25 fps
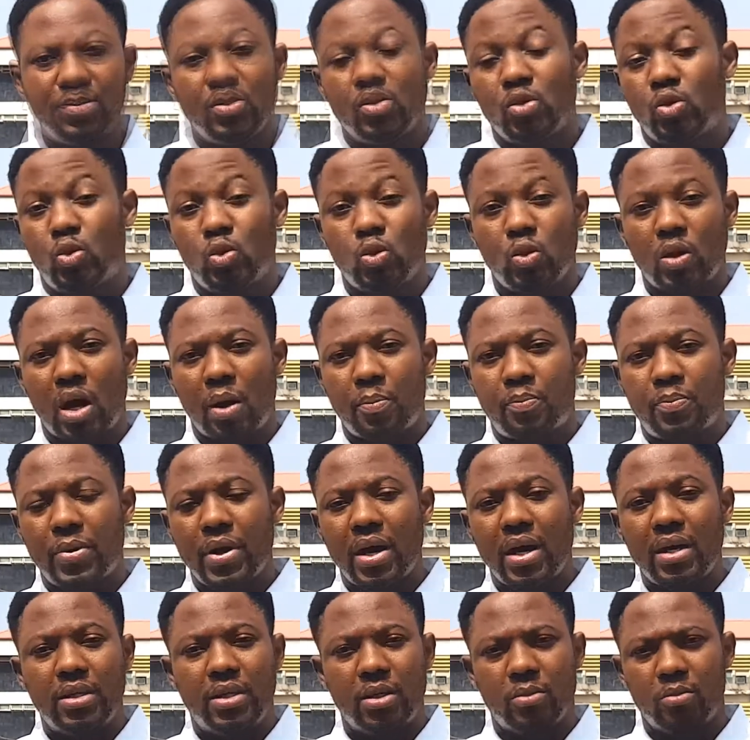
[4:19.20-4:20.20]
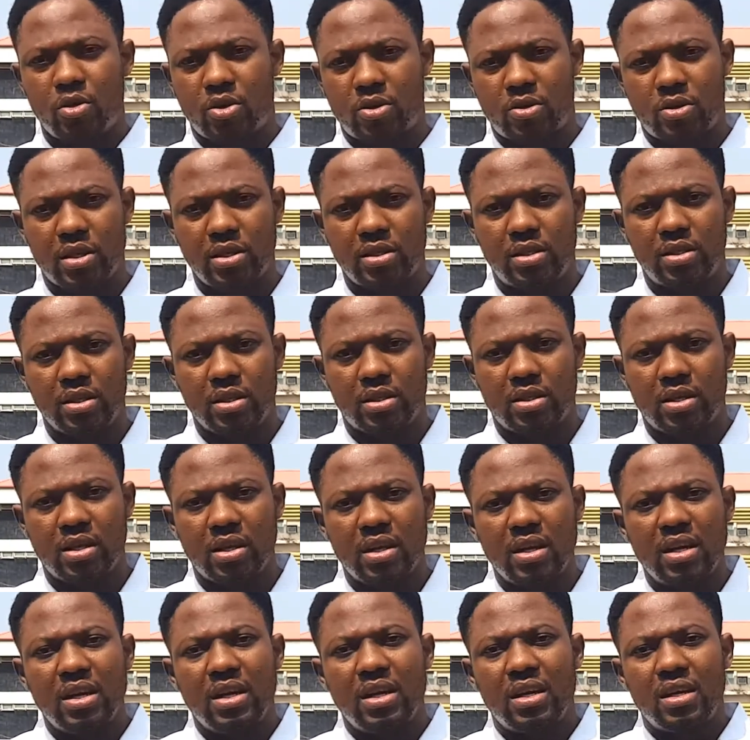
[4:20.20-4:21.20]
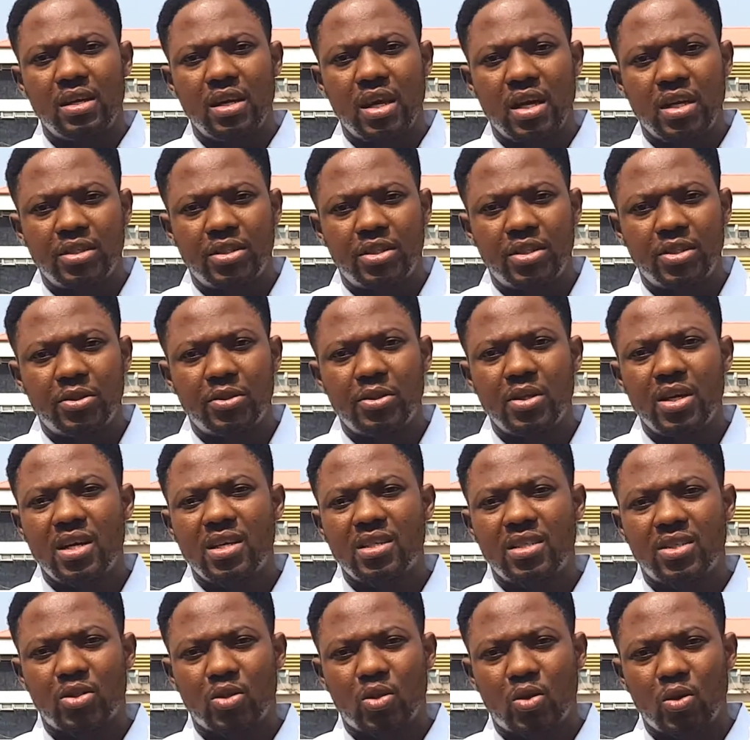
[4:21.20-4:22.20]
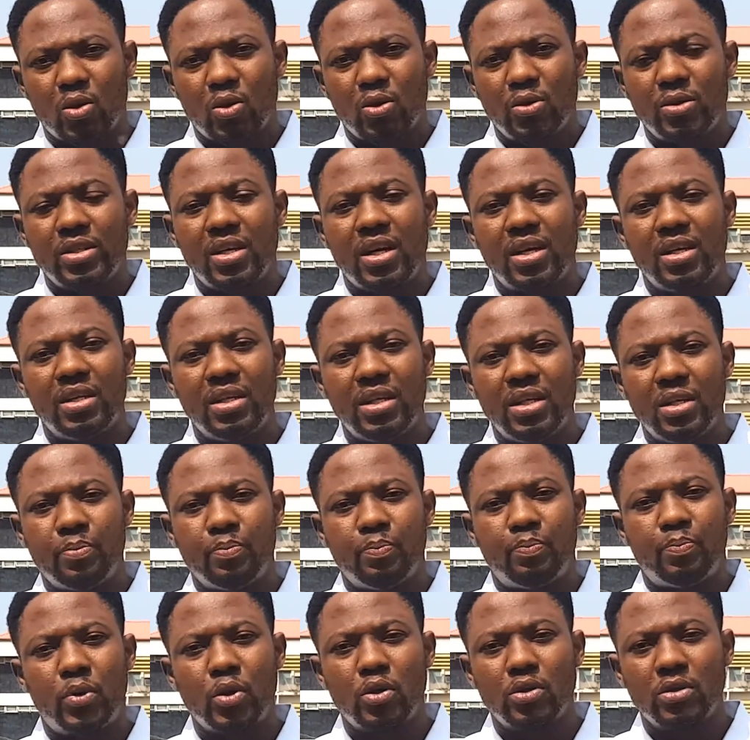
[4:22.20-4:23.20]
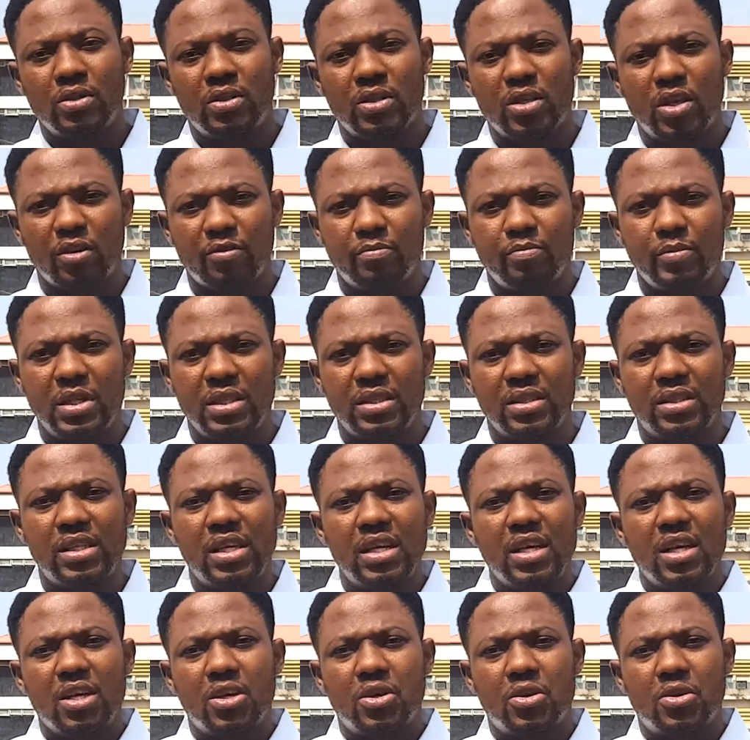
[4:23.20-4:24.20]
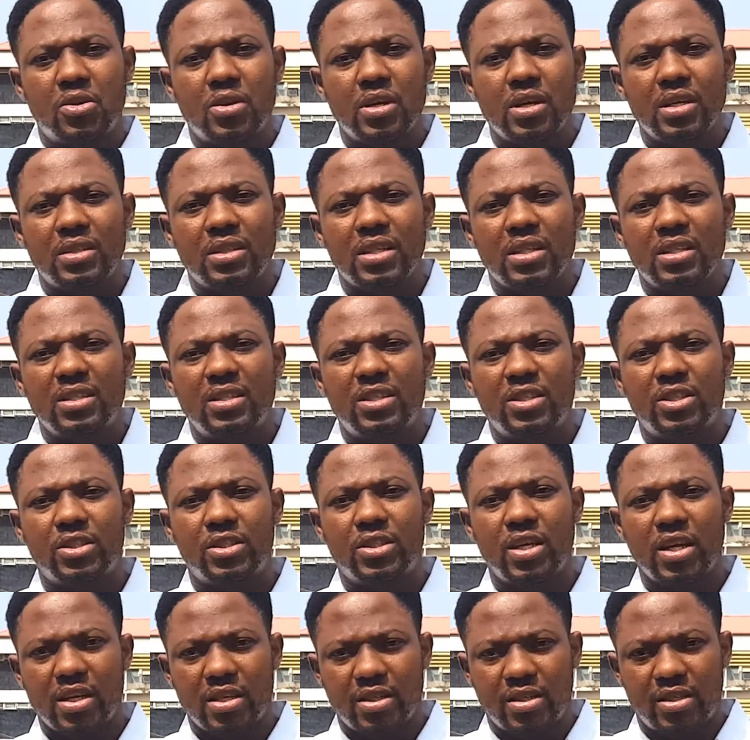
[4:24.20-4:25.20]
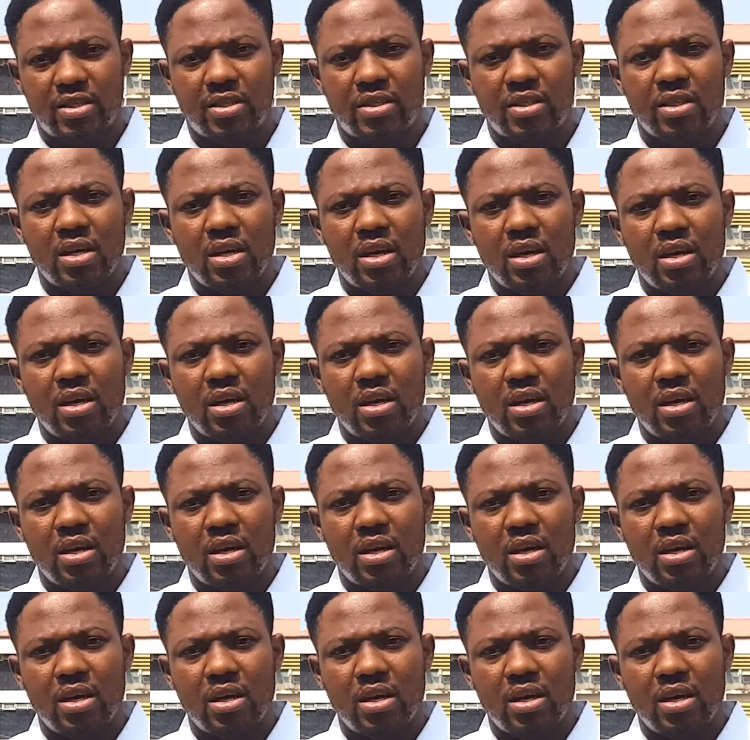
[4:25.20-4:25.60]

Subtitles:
To appear democratic, Nigeria's colonially imposed government created states,